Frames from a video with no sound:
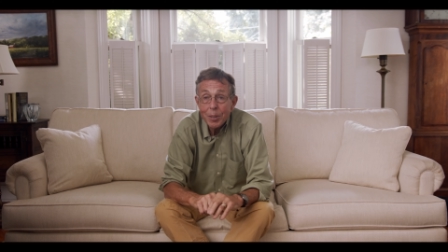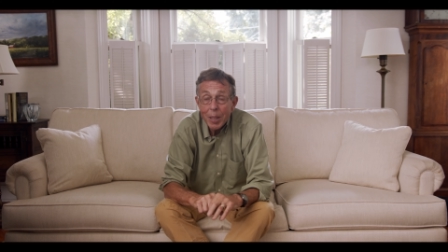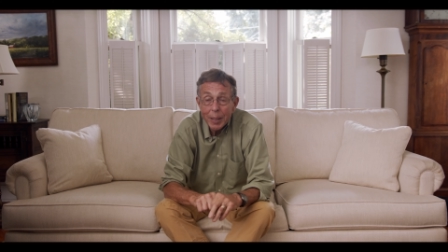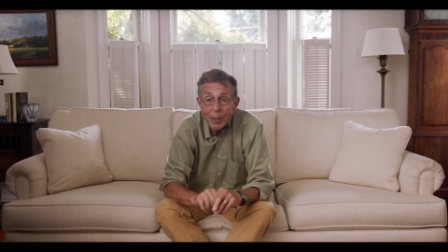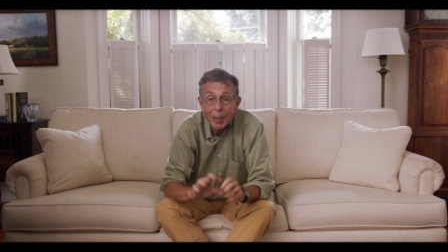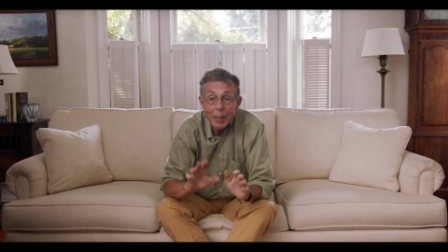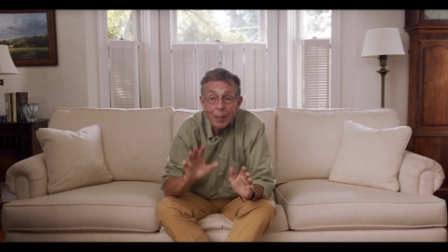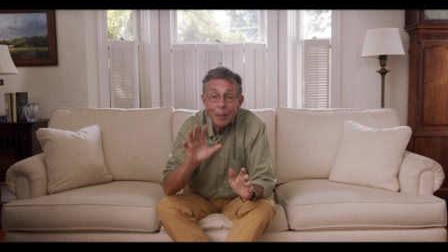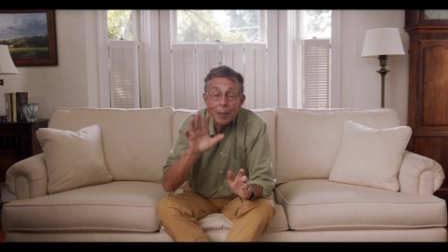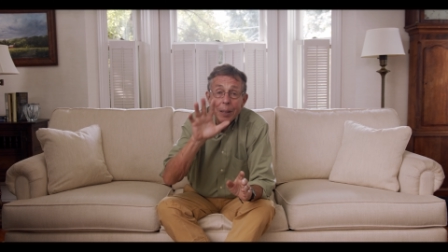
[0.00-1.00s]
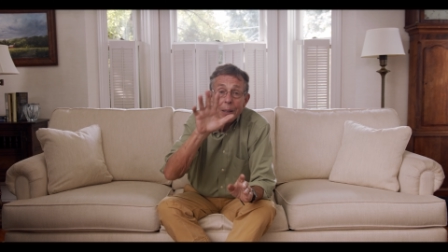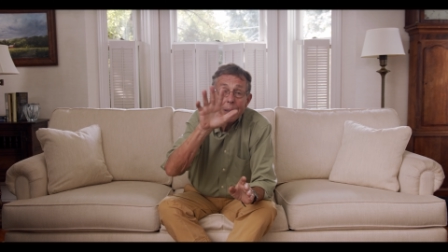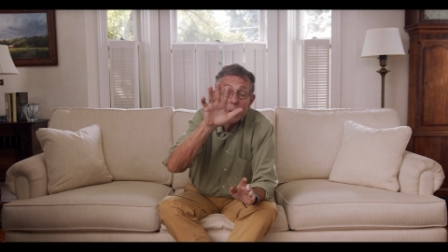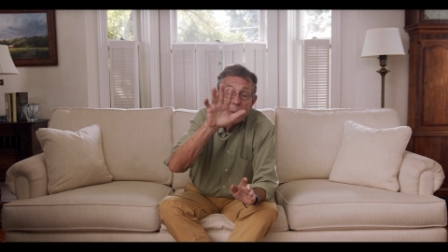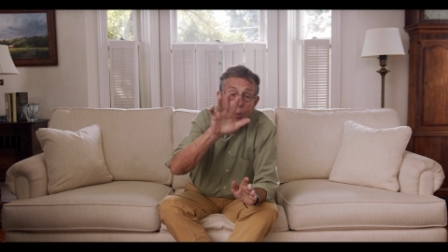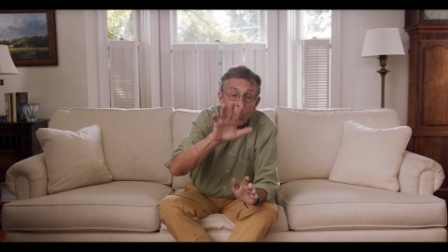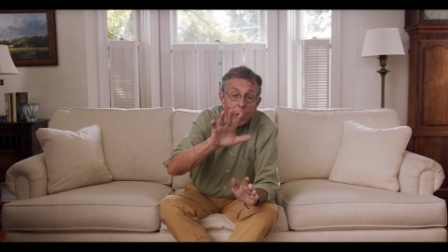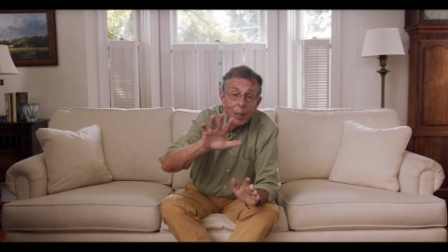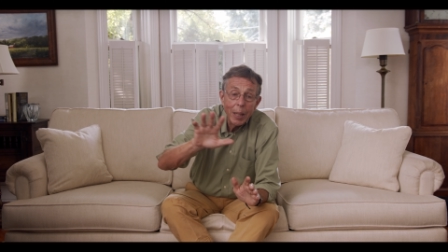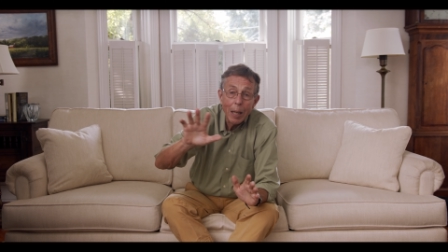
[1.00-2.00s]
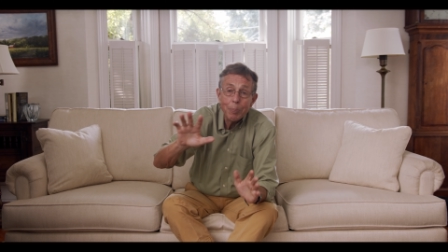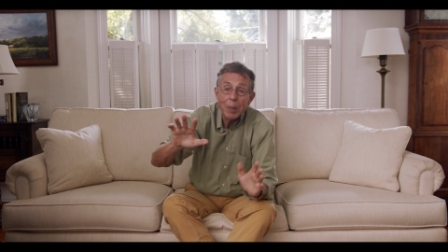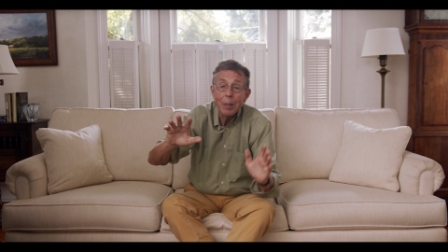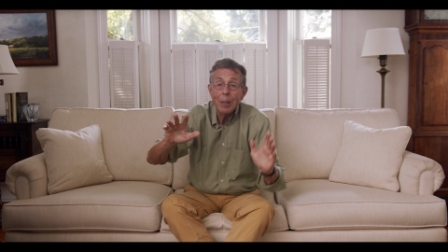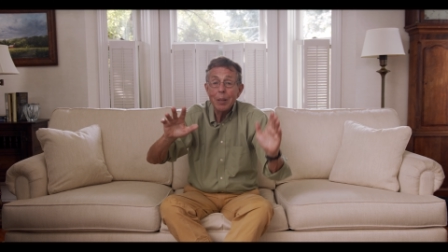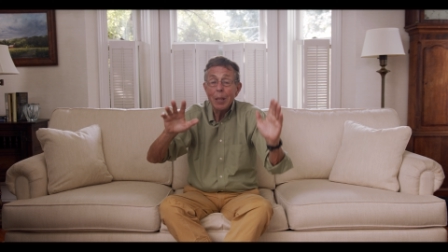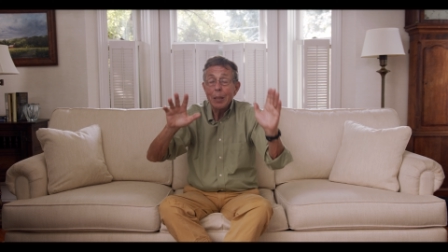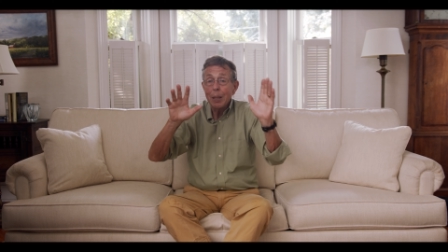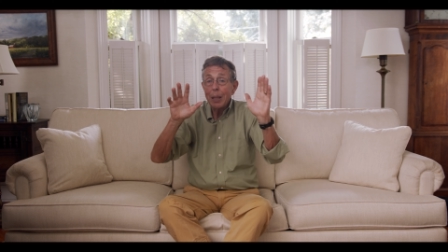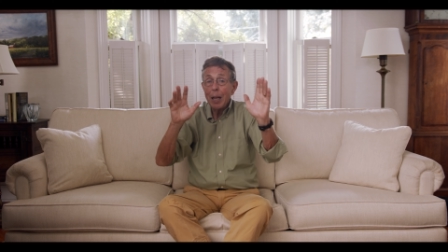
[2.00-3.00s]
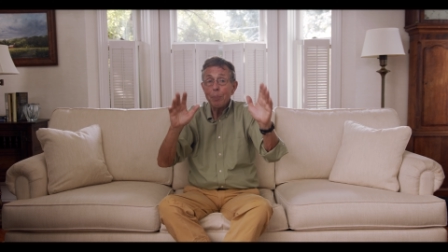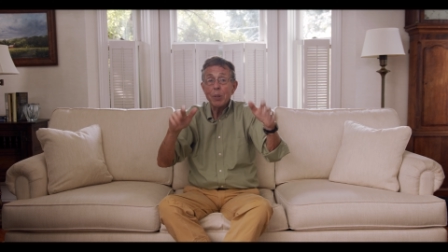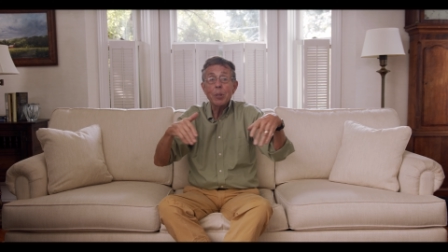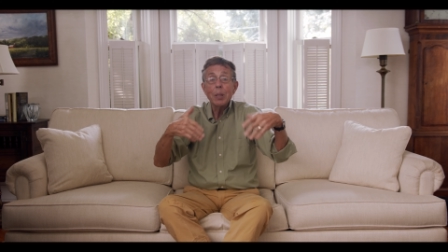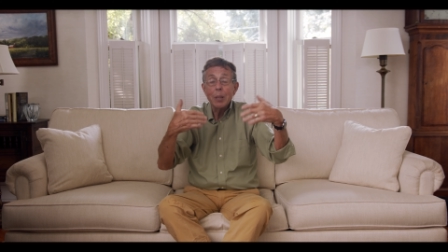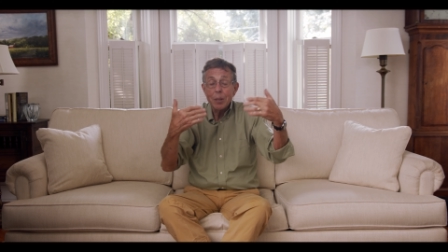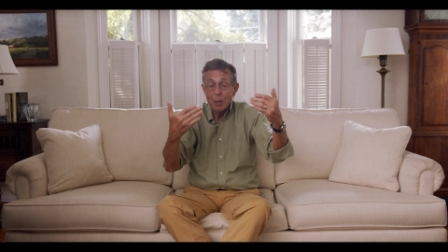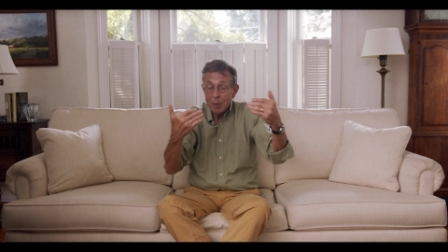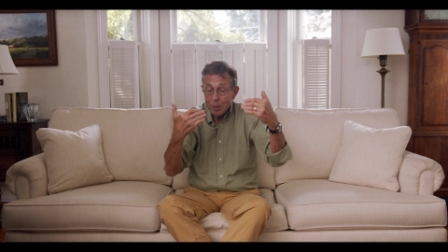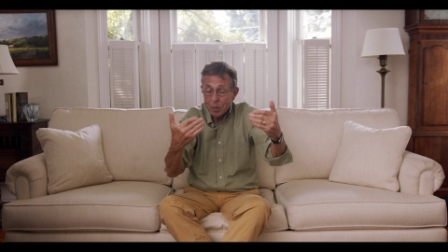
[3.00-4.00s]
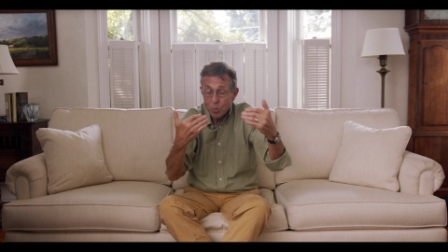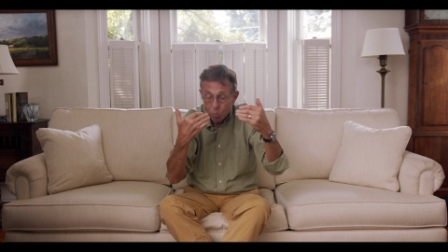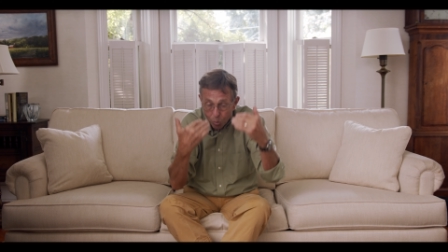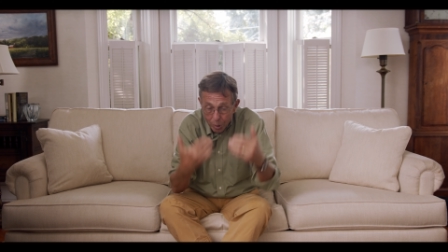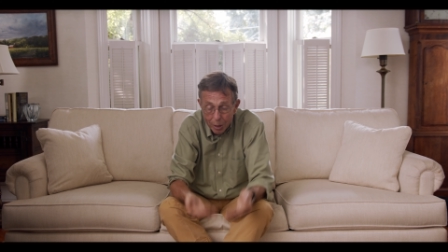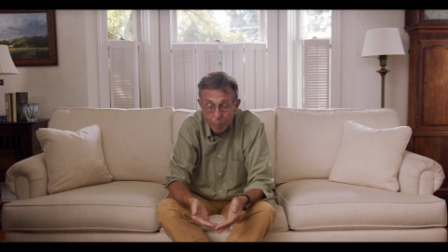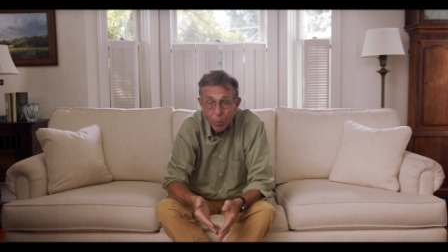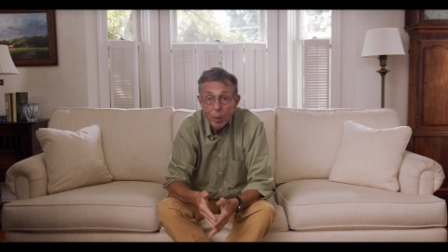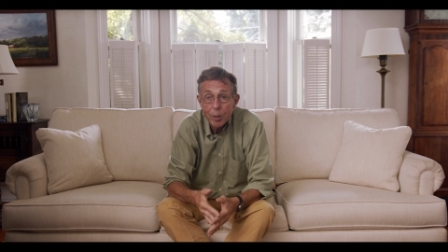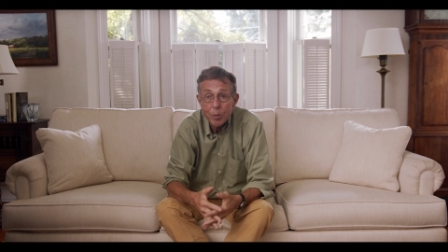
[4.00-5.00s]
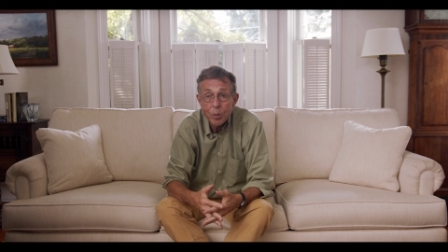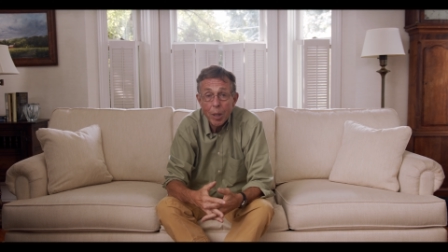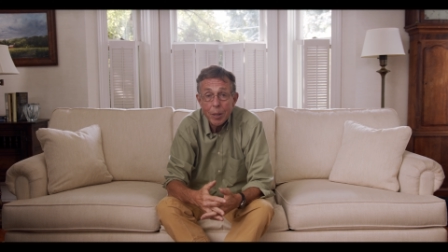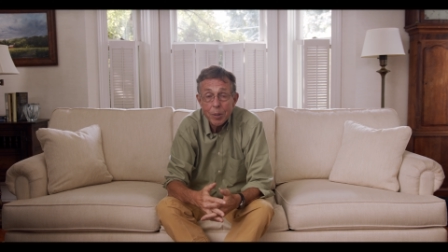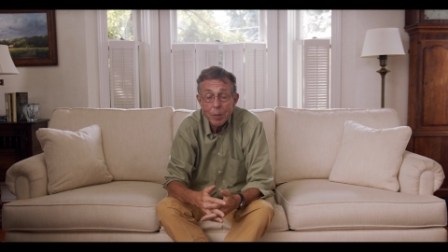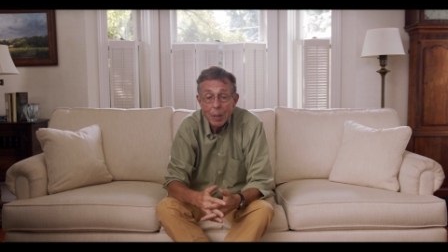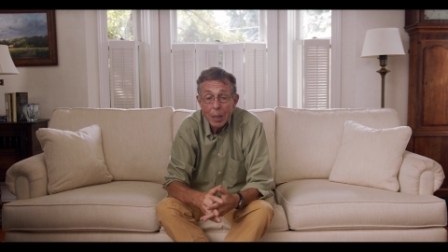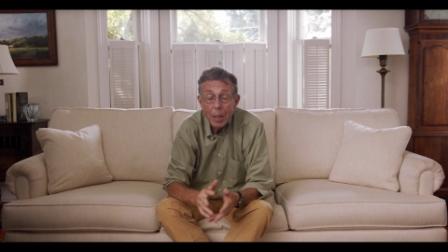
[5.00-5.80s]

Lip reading: The second thing that is important to happen, that happens is, and this is really important to stress,